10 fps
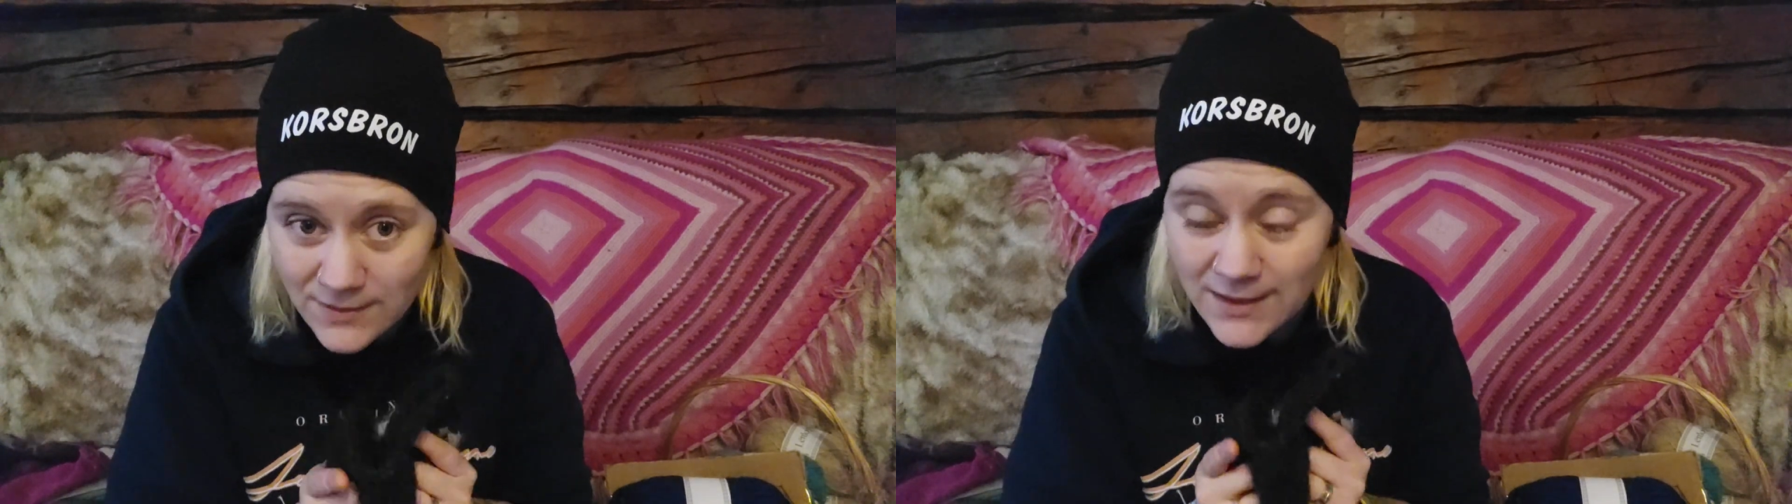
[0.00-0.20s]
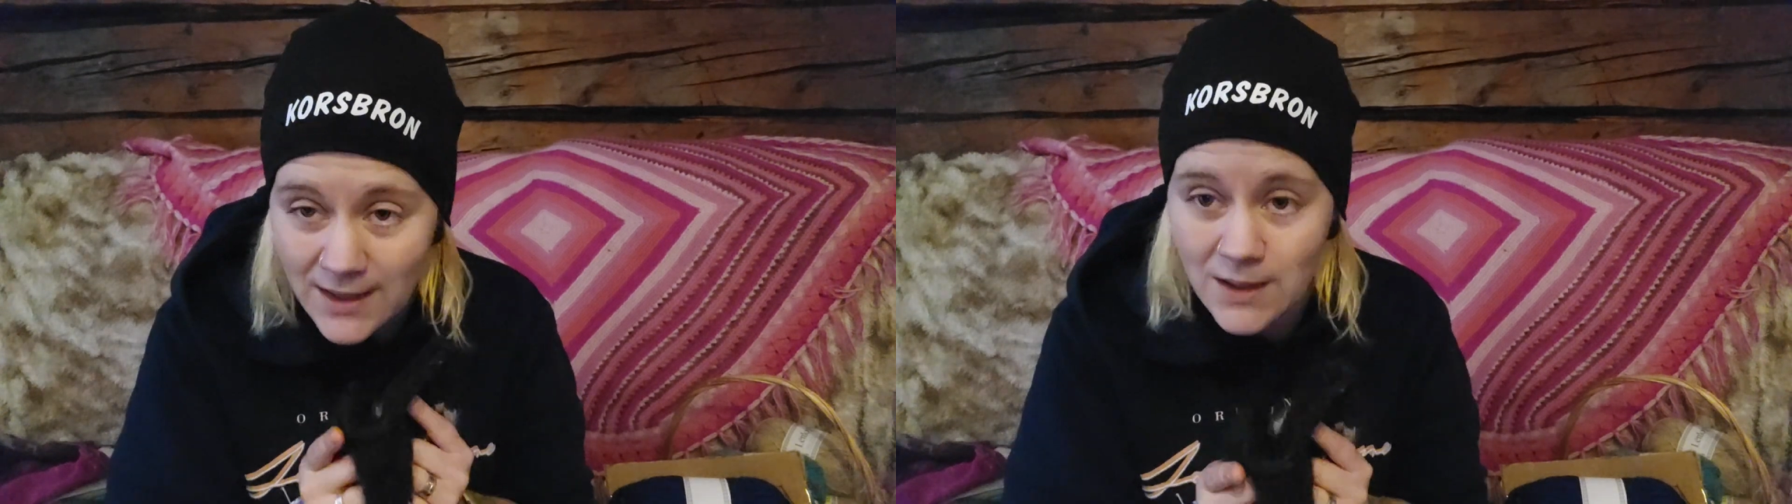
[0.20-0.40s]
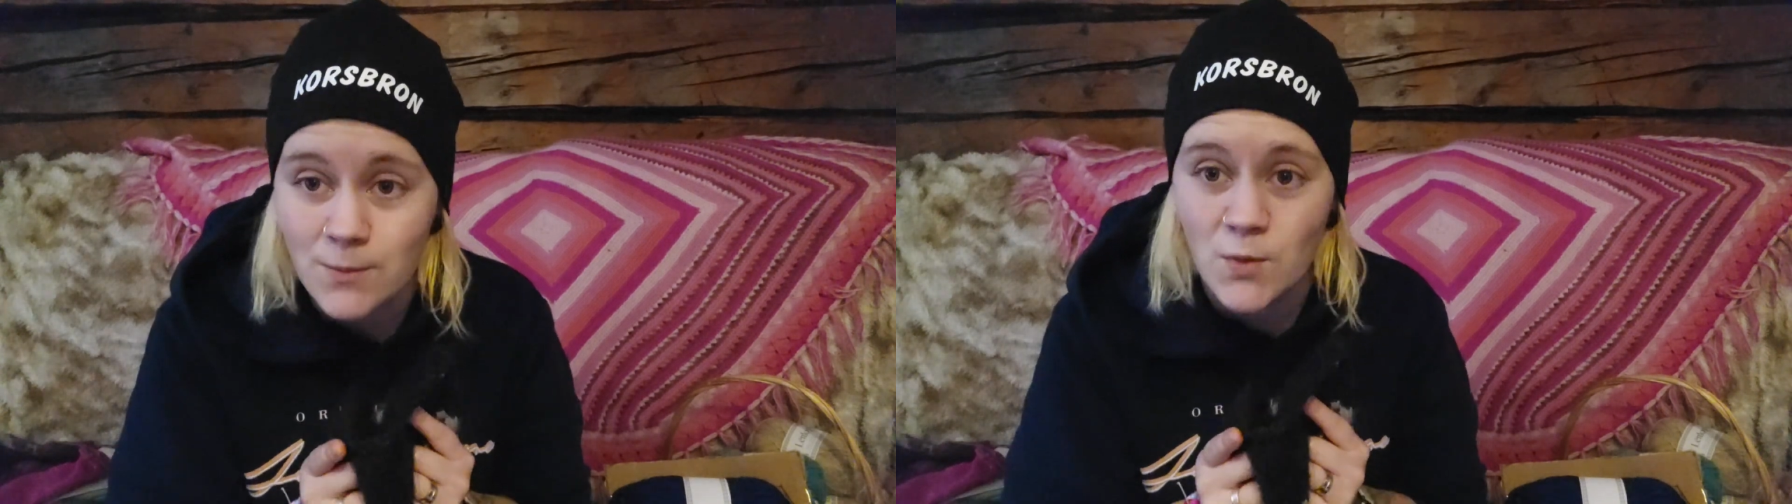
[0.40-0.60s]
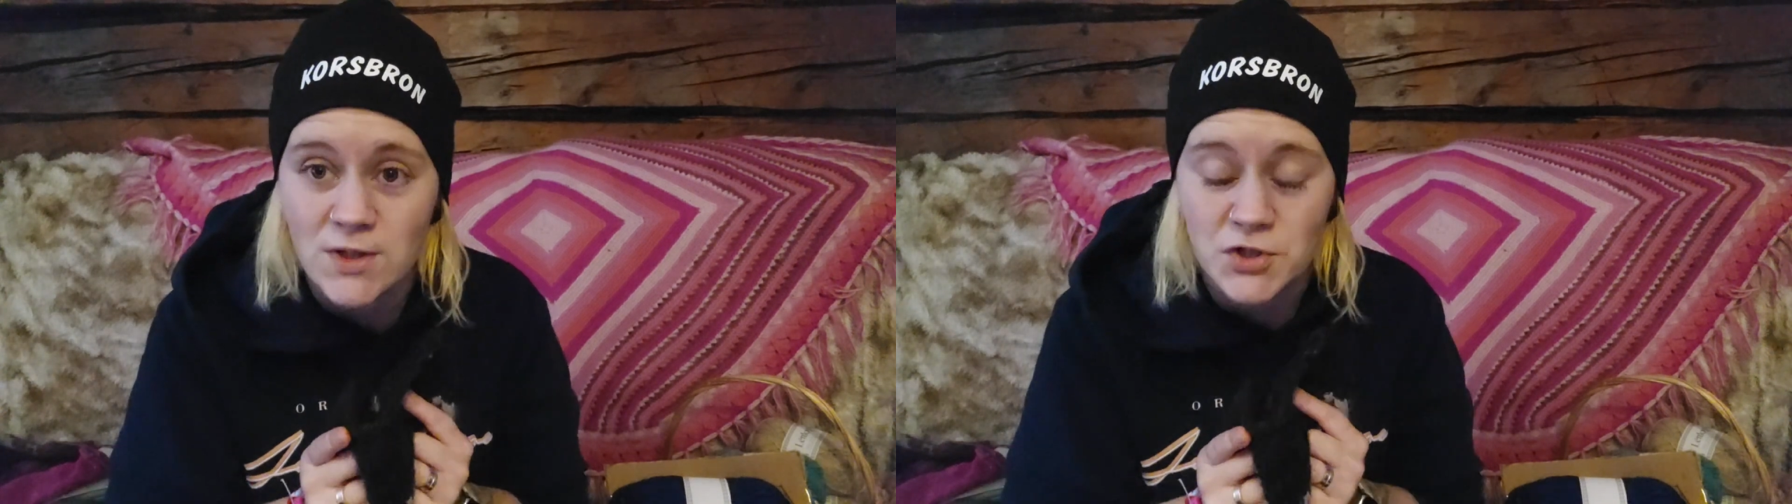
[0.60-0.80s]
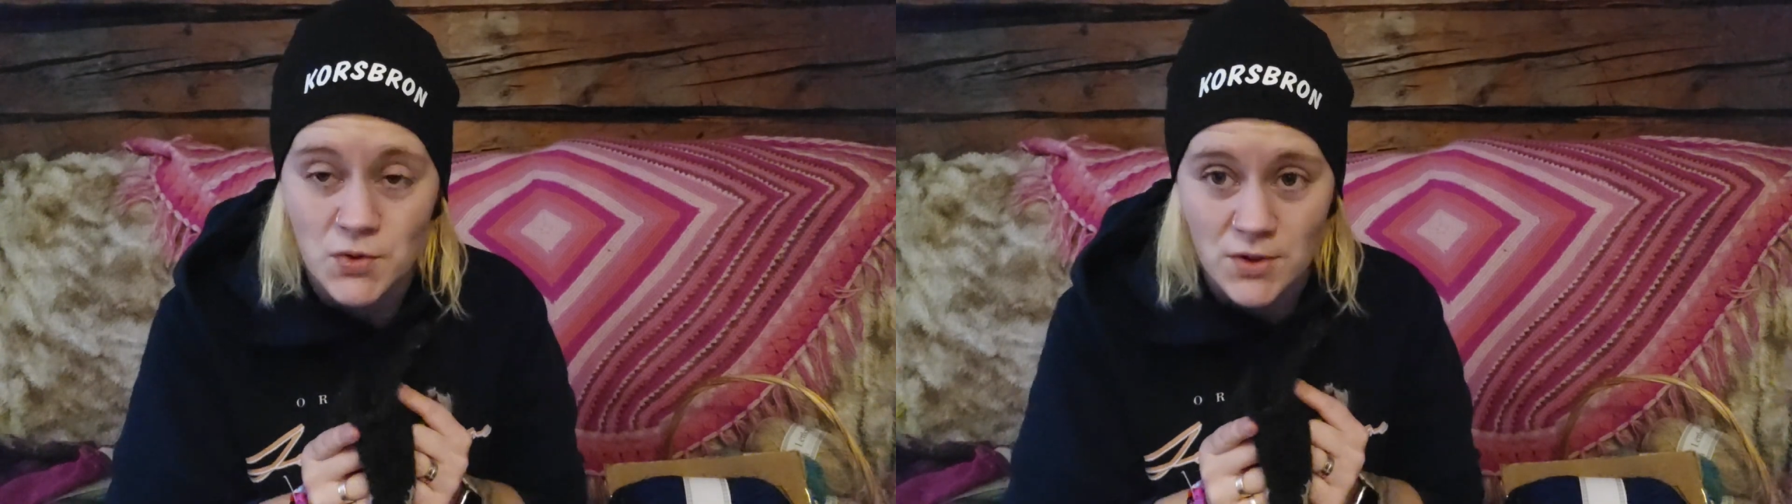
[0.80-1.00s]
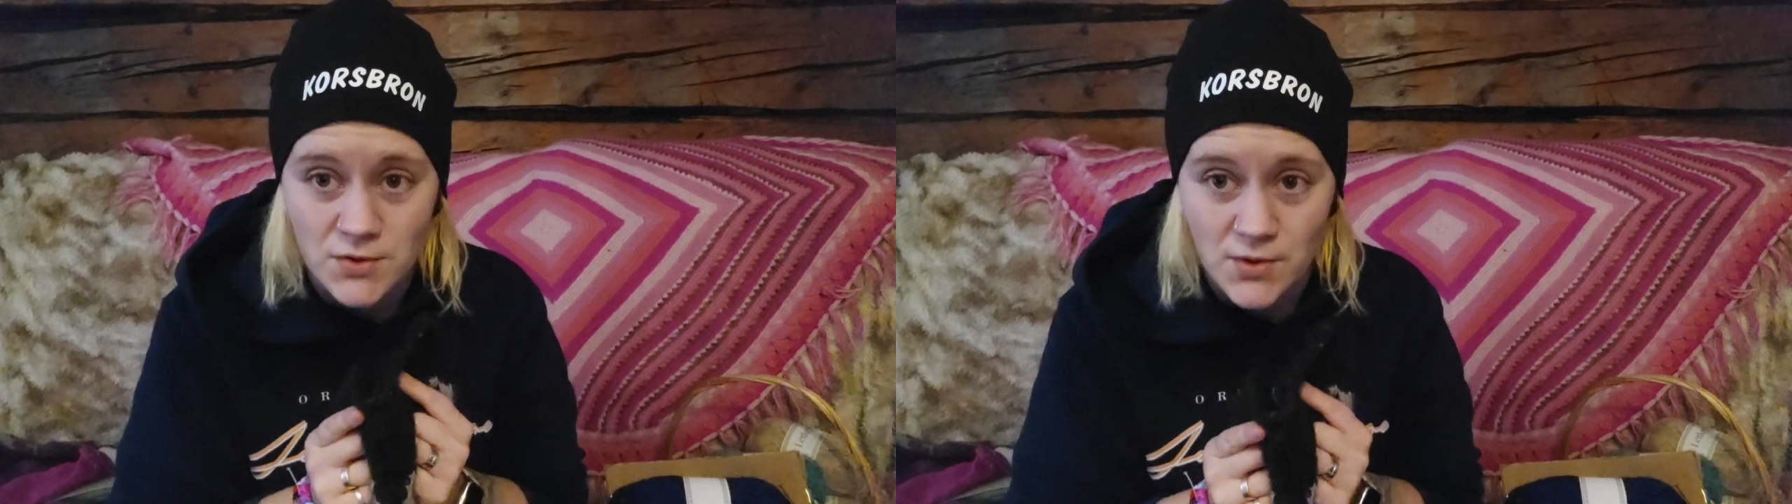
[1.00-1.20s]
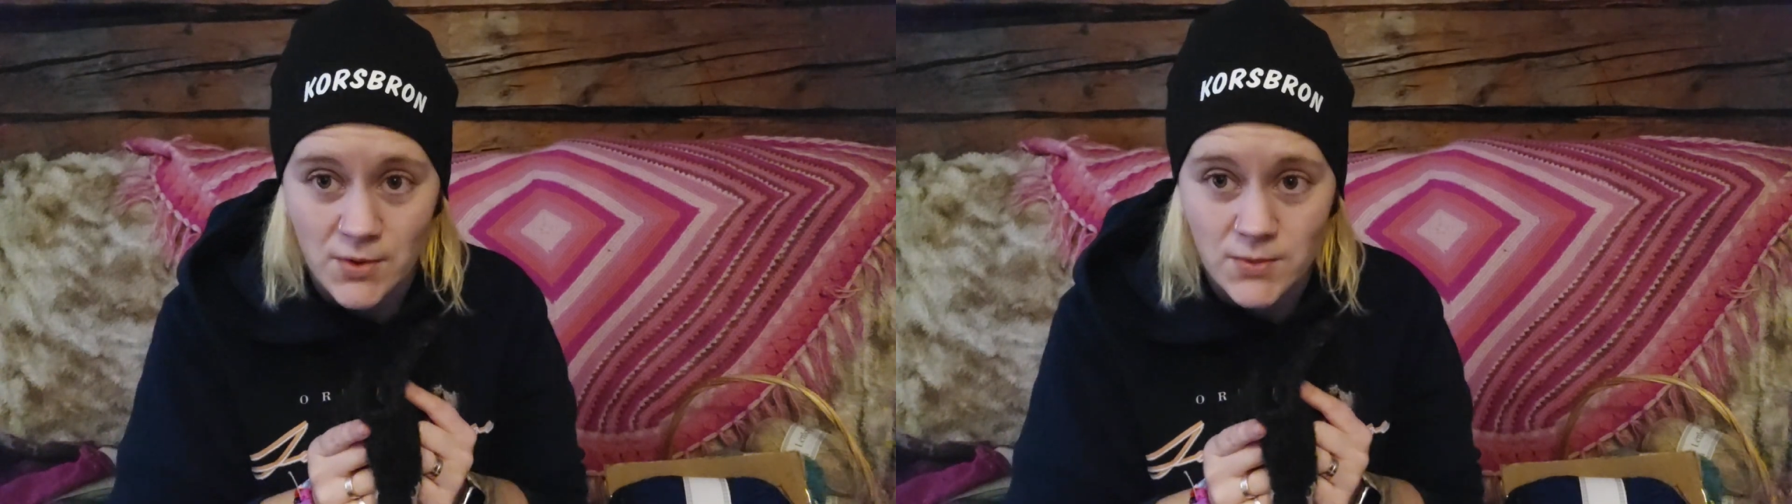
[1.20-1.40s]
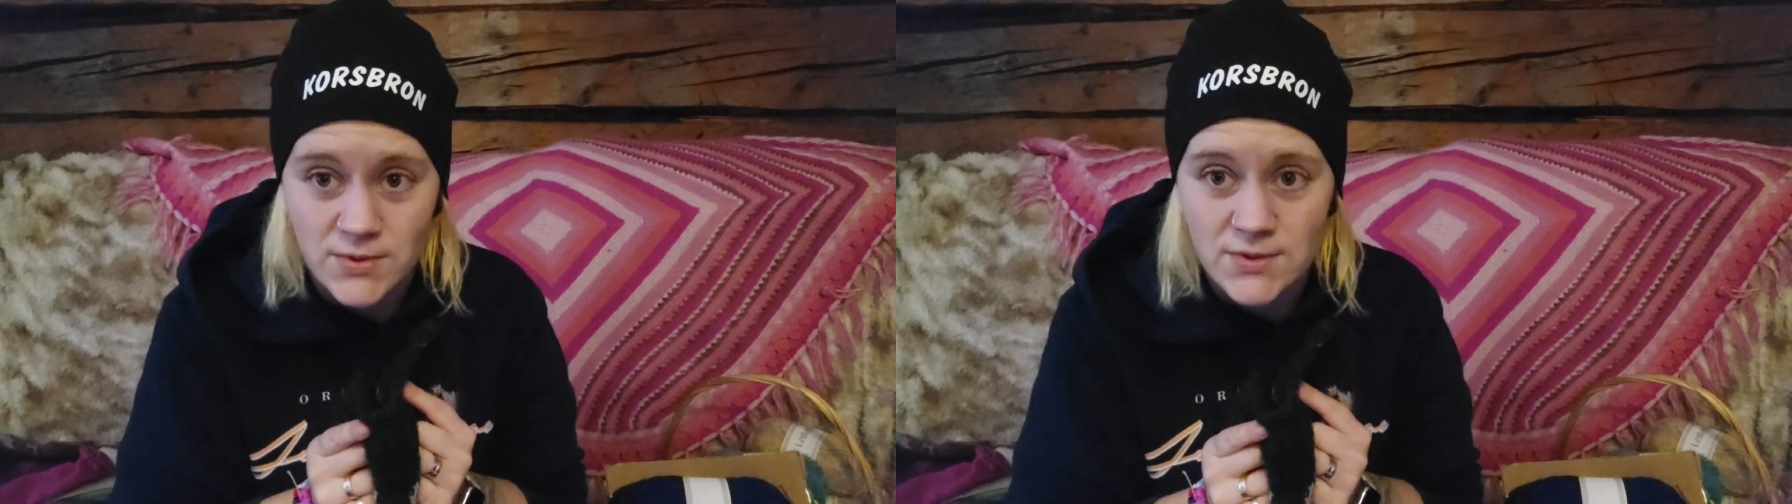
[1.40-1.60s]
came with short
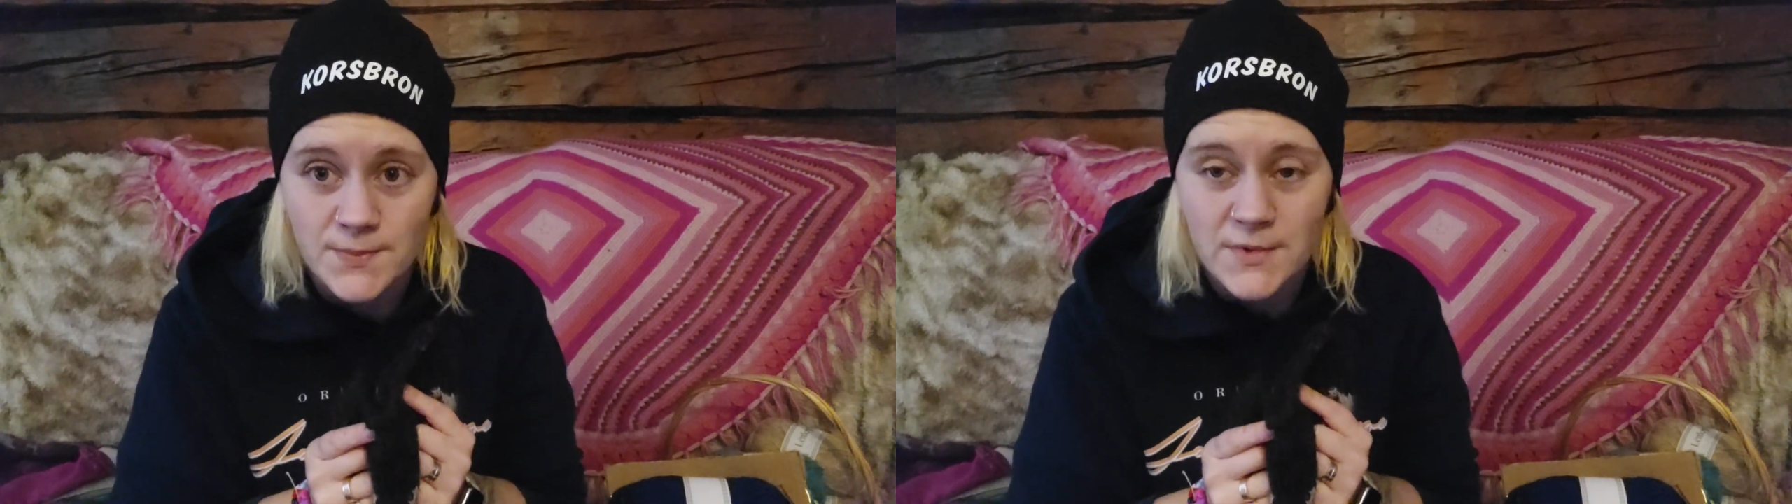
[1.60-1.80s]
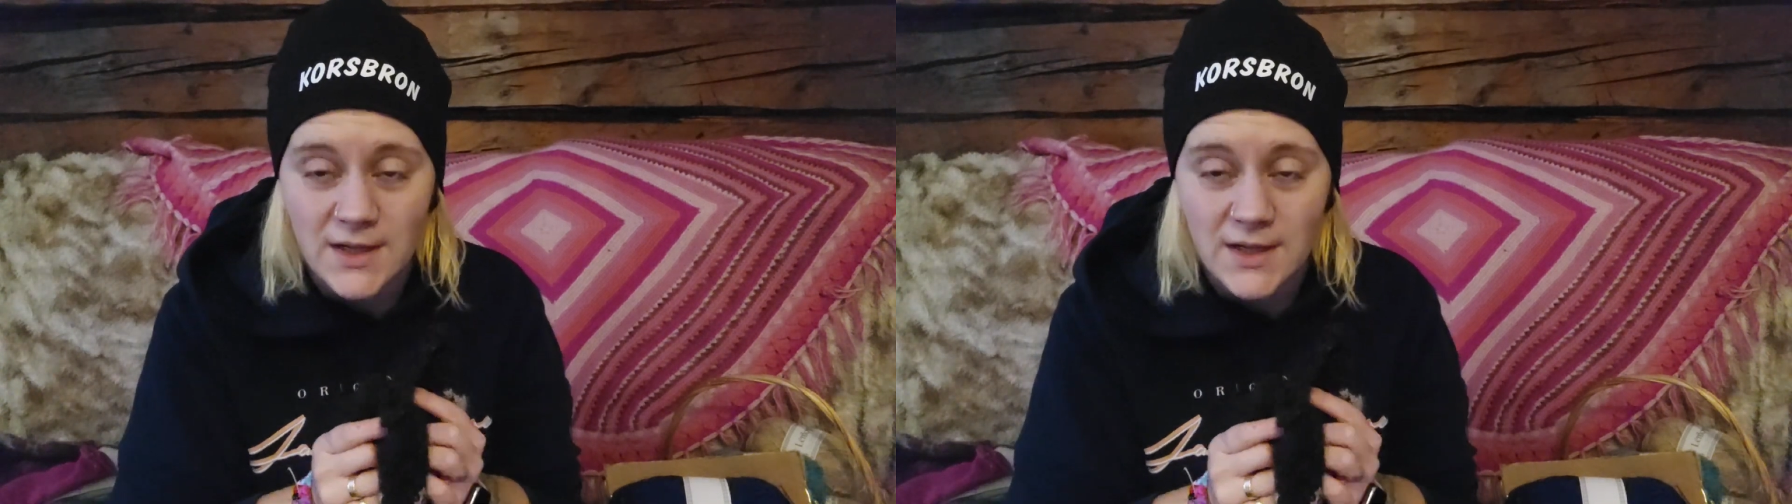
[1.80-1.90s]
rows